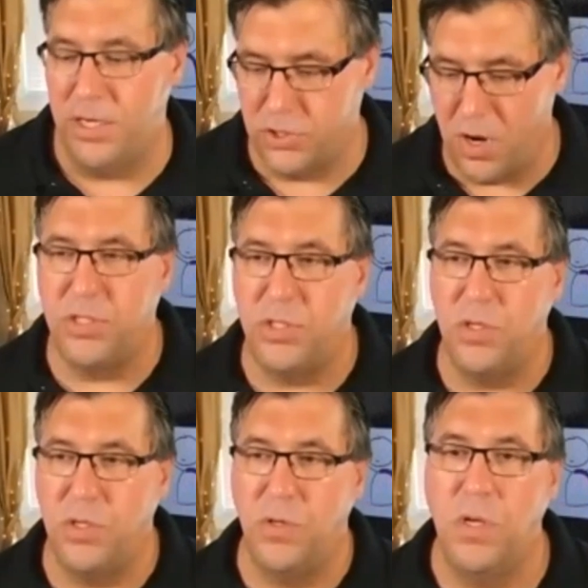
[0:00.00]
to
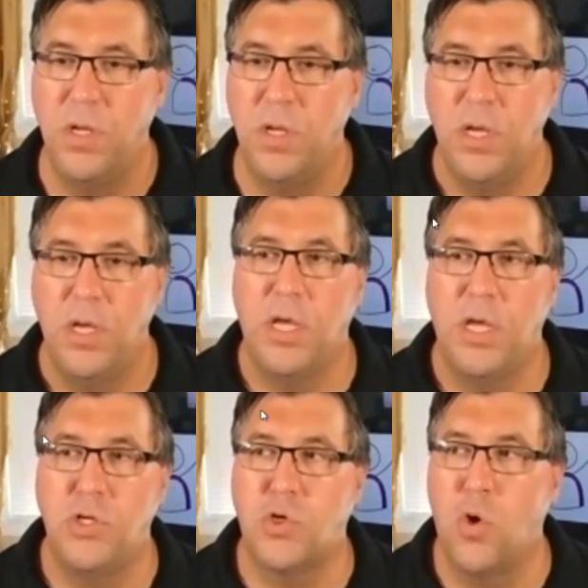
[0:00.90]

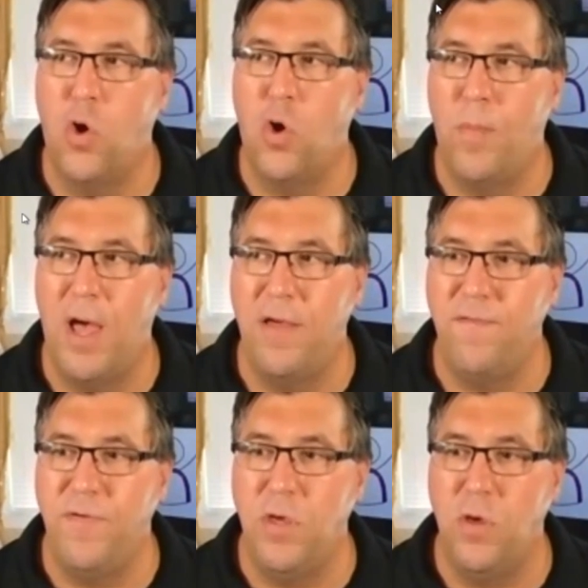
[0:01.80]
control my
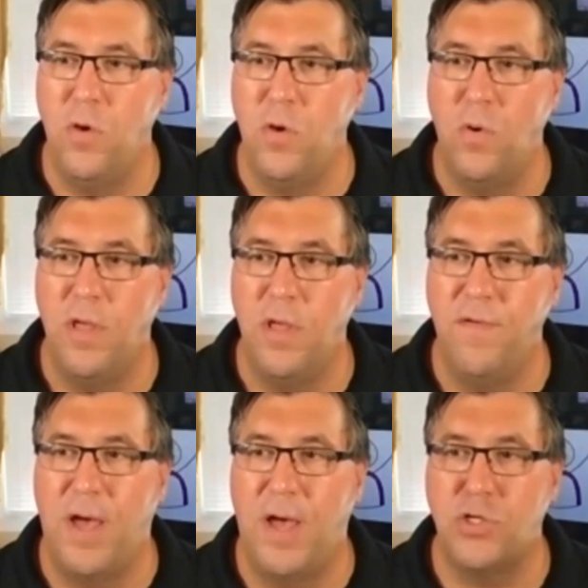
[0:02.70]
view, if I
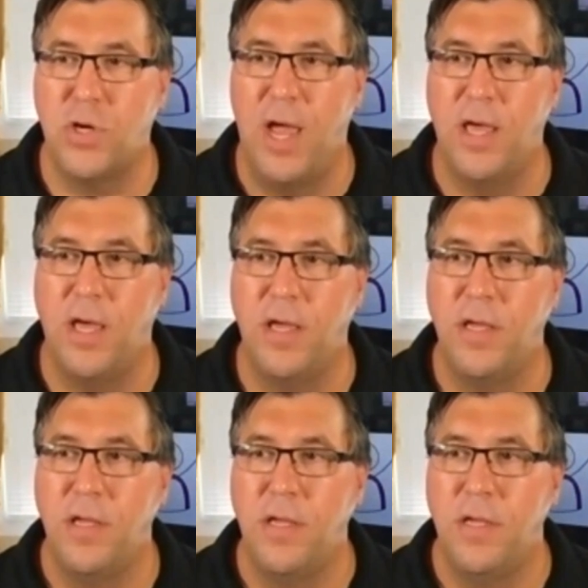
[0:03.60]
try to
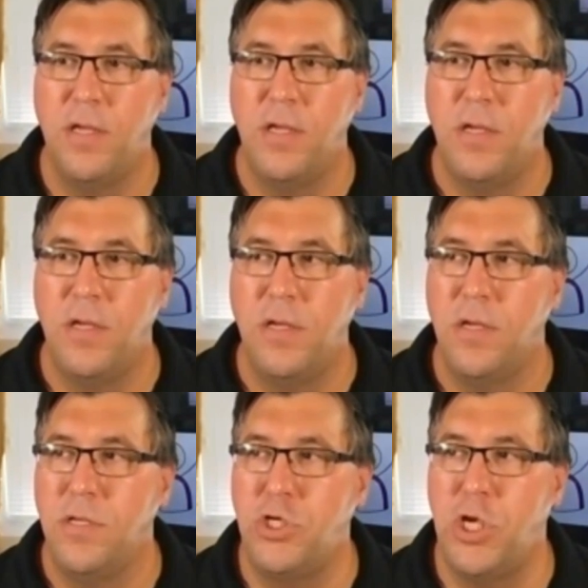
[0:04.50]

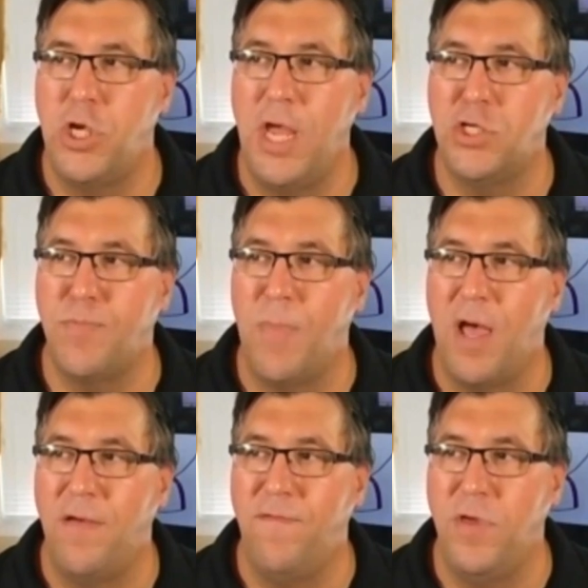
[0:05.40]
change my
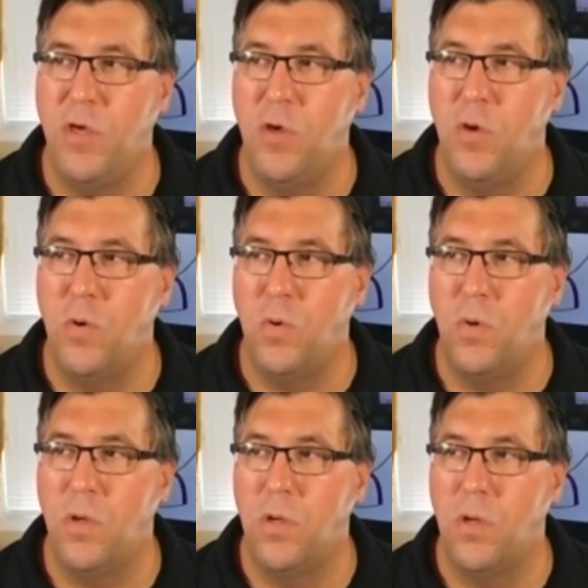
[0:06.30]
view,
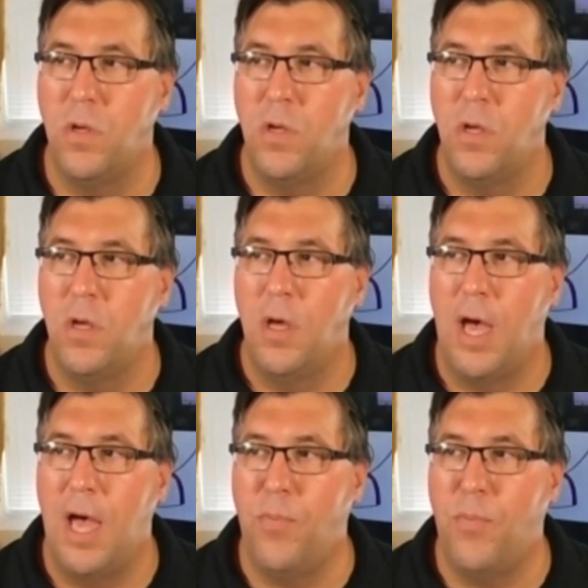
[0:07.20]
I will
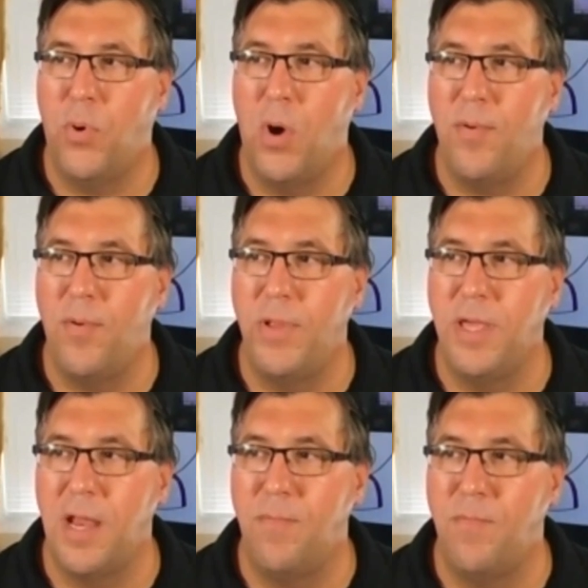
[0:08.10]
probably get a
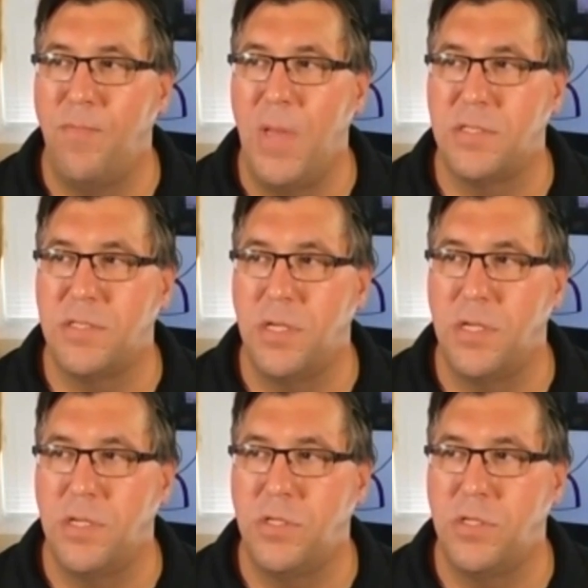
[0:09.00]
message.